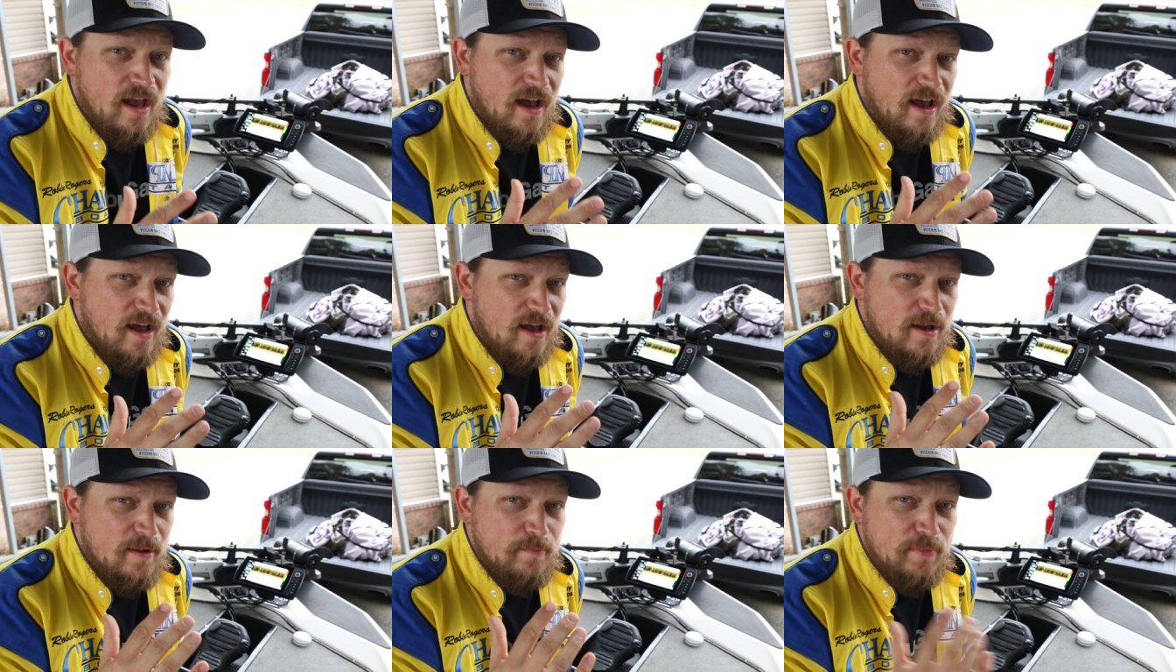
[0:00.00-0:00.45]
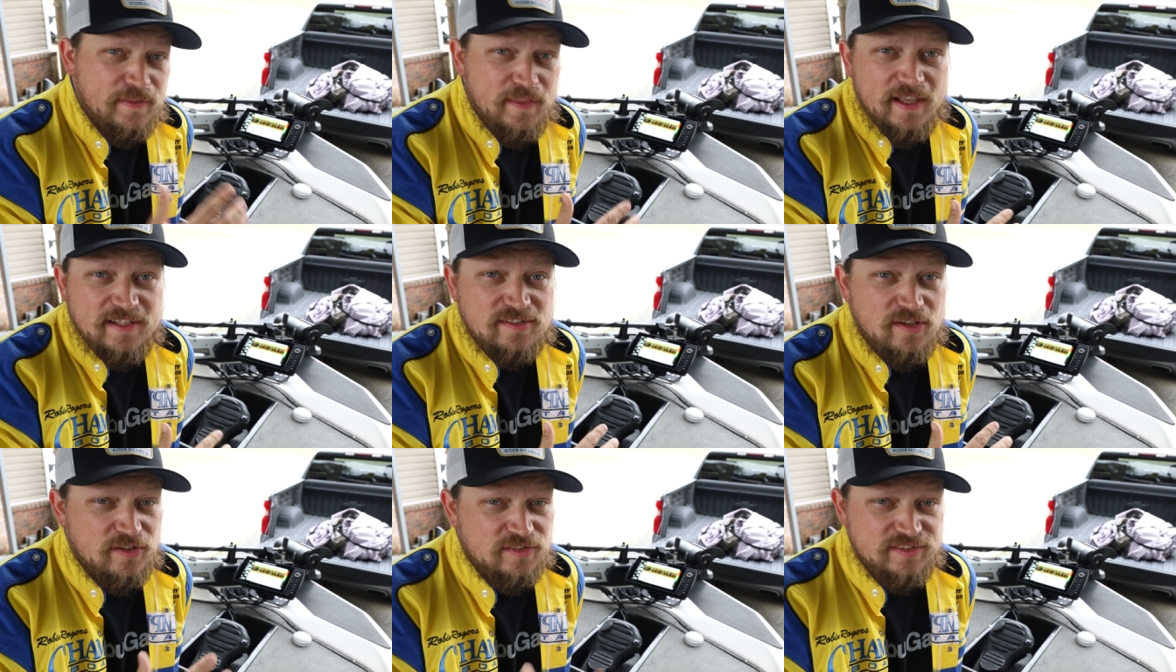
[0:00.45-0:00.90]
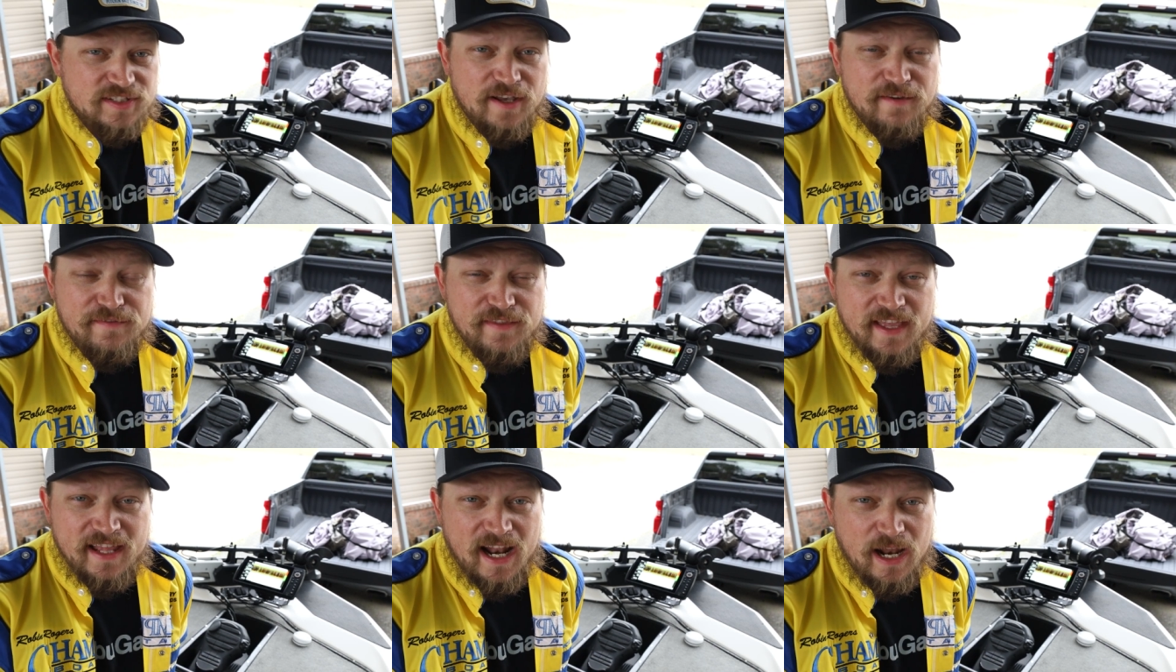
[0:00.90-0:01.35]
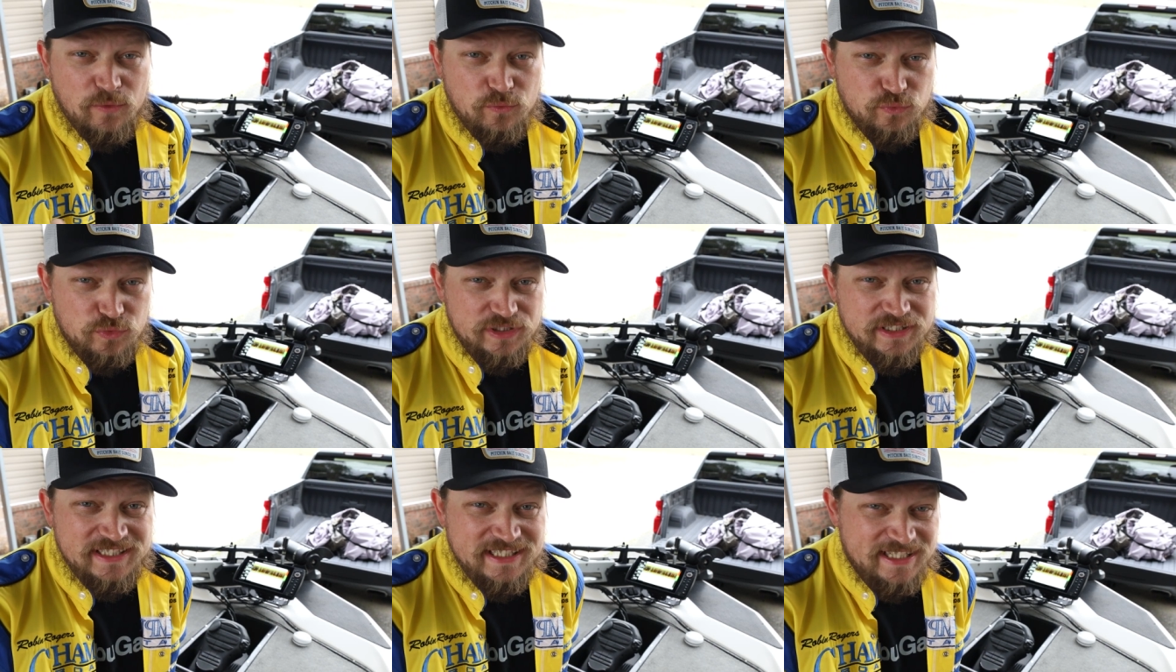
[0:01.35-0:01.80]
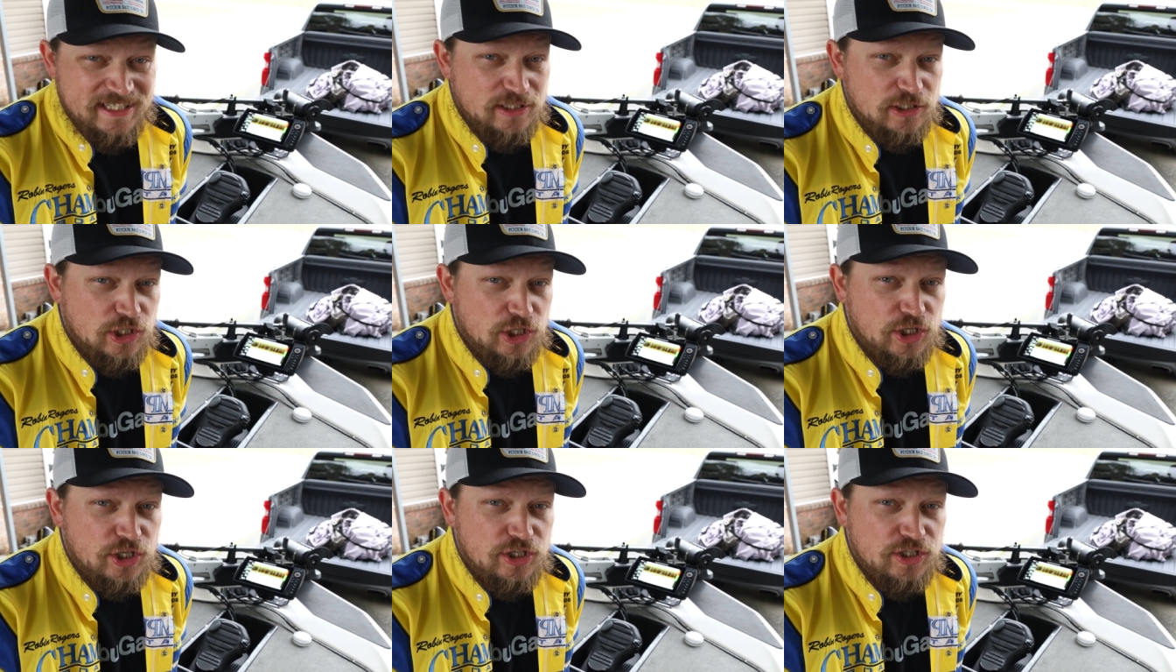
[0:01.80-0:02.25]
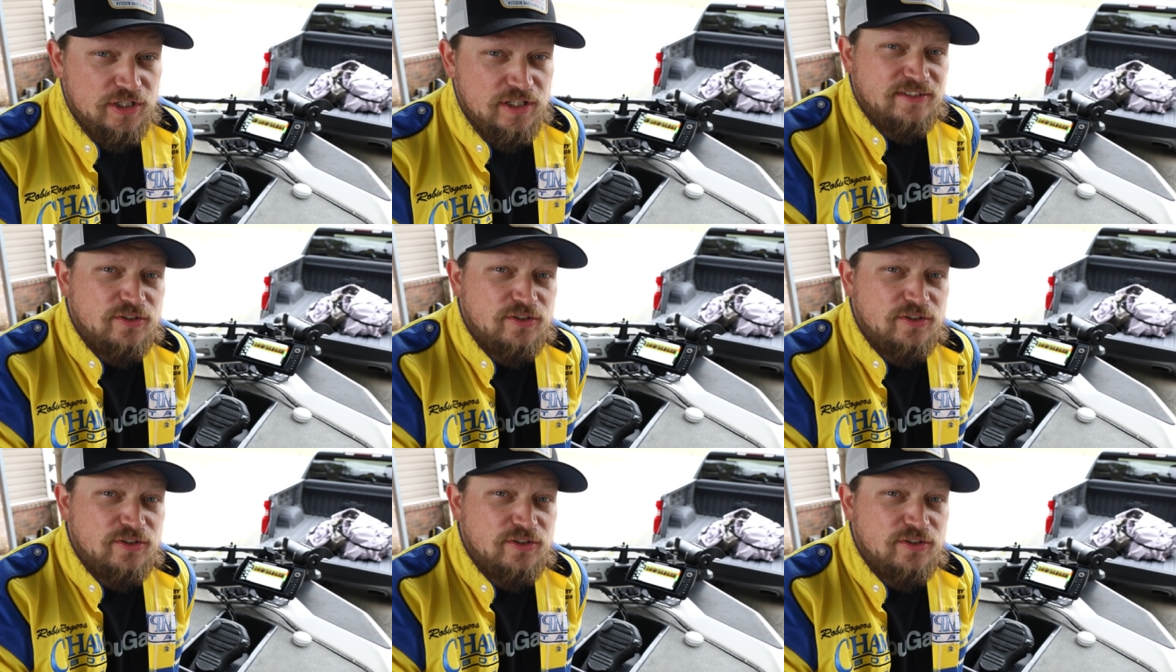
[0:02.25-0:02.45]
Uh, but that's all stuff that I really need to learn.